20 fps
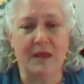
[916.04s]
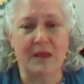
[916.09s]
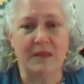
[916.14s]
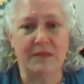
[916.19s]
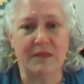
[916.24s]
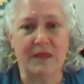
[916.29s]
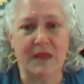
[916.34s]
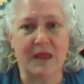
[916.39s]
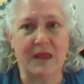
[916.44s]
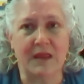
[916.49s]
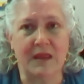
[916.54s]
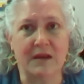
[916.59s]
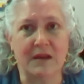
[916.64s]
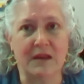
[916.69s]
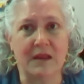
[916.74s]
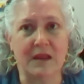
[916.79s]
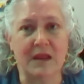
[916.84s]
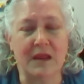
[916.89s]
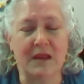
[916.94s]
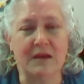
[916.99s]
that
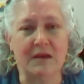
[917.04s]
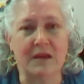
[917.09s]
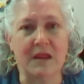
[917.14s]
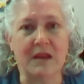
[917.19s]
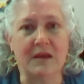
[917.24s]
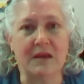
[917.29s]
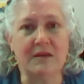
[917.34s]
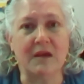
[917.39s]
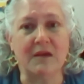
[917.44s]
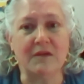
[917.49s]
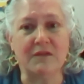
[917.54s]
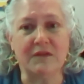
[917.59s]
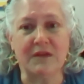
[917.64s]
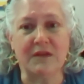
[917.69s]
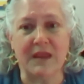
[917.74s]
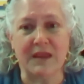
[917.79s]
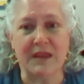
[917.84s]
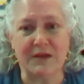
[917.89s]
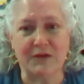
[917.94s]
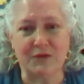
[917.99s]
it does
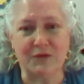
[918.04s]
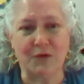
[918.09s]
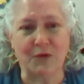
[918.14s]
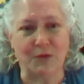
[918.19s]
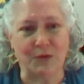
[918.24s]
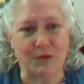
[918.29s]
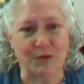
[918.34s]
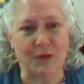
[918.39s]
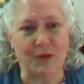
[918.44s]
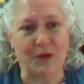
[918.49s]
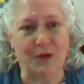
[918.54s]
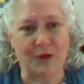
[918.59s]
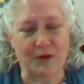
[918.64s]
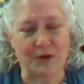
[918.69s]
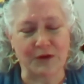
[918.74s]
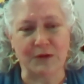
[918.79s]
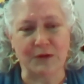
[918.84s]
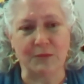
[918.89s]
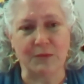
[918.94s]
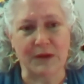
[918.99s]
take a toll on
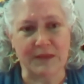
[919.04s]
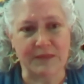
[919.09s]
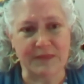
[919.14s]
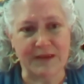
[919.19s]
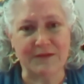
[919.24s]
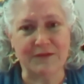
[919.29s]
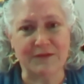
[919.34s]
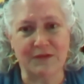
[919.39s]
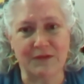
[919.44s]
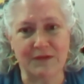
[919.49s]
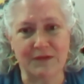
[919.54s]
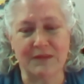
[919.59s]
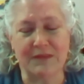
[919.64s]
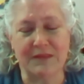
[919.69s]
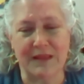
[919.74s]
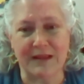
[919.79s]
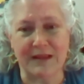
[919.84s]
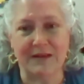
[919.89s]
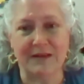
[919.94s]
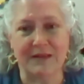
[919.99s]
you. And
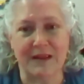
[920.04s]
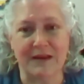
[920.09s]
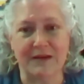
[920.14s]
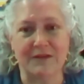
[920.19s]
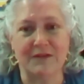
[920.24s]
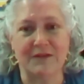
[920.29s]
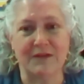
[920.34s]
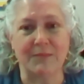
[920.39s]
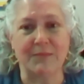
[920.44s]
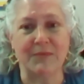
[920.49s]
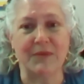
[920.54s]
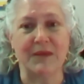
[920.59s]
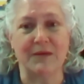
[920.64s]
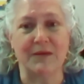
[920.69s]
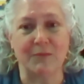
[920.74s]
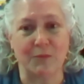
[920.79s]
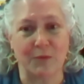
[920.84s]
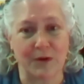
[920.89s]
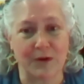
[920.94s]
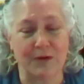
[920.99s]
that is something
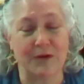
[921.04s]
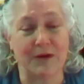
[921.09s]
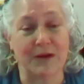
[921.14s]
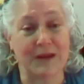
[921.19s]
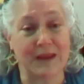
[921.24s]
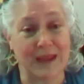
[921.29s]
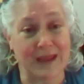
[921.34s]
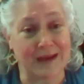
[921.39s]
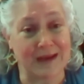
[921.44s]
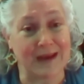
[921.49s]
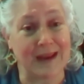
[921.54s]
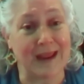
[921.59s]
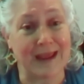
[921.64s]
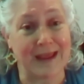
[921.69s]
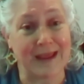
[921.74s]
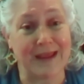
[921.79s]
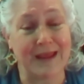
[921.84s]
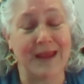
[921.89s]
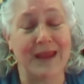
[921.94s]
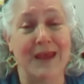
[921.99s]
where, again,
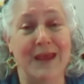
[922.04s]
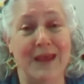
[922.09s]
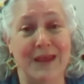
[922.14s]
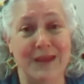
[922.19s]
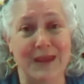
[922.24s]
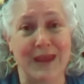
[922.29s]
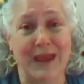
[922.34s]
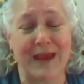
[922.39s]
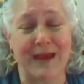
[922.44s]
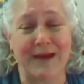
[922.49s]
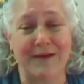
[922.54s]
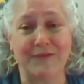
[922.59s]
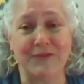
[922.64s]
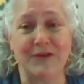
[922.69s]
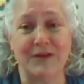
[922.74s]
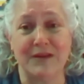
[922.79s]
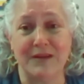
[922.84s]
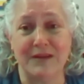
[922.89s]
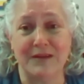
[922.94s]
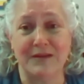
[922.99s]
you have
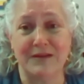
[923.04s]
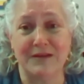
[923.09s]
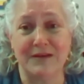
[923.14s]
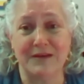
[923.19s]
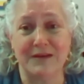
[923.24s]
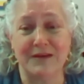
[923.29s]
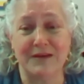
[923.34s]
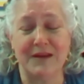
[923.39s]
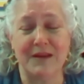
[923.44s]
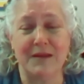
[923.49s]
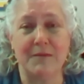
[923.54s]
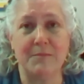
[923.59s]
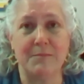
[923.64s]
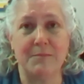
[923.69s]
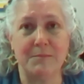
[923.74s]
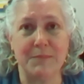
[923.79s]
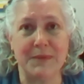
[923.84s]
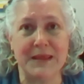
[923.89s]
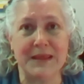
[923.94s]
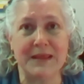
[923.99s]
to
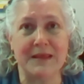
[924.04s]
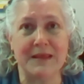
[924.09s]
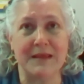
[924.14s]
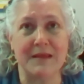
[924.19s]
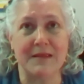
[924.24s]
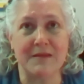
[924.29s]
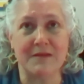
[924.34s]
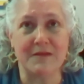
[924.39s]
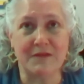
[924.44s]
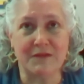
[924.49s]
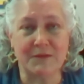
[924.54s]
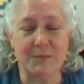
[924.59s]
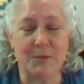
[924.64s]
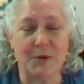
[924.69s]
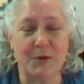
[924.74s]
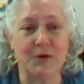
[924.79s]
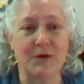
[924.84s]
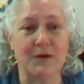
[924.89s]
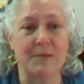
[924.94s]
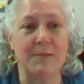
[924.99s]
be
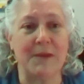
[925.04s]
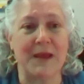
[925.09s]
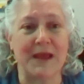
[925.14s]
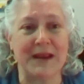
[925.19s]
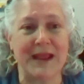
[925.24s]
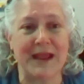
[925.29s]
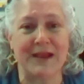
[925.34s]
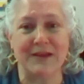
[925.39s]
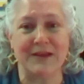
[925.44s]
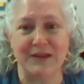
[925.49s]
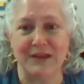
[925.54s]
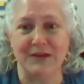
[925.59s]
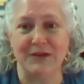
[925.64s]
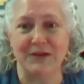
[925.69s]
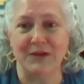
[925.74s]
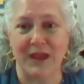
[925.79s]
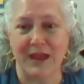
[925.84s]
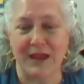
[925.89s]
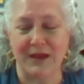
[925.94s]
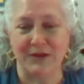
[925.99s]
smart about how you
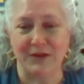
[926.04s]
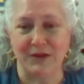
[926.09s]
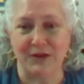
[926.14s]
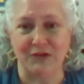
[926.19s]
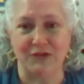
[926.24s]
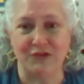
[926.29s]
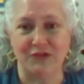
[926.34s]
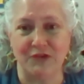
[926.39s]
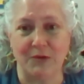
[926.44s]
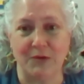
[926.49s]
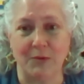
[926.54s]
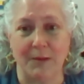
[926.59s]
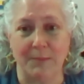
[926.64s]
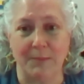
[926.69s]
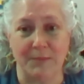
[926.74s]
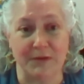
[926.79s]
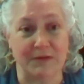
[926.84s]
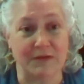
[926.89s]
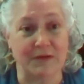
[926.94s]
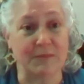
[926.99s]
can show up.
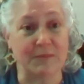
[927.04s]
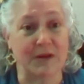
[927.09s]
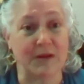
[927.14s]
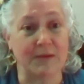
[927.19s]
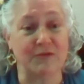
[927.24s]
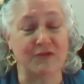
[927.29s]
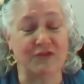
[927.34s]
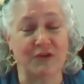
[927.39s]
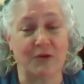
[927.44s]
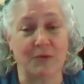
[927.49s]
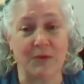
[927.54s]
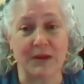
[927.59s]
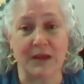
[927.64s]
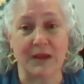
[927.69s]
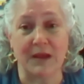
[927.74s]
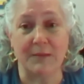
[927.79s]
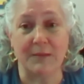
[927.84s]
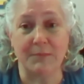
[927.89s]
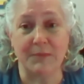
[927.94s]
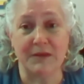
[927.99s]
And sometimes showing
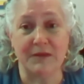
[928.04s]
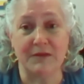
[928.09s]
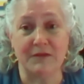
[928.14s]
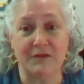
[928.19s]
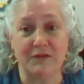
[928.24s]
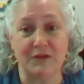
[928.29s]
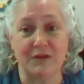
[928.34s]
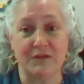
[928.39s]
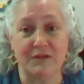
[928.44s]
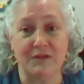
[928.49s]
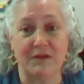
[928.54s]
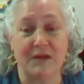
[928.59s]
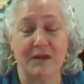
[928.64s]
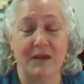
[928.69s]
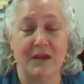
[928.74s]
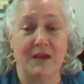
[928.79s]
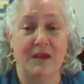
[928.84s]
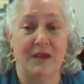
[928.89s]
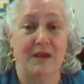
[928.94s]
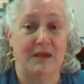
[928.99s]
up is just
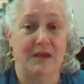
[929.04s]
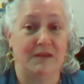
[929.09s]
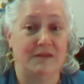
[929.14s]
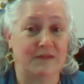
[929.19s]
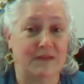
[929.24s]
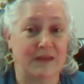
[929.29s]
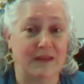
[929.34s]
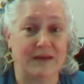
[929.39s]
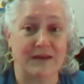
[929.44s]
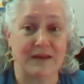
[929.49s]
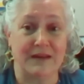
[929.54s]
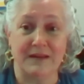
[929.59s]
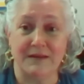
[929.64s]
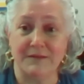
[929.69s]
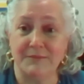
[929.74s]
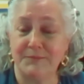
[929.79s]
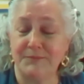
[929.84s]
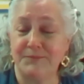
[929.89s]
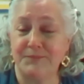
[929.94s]
sending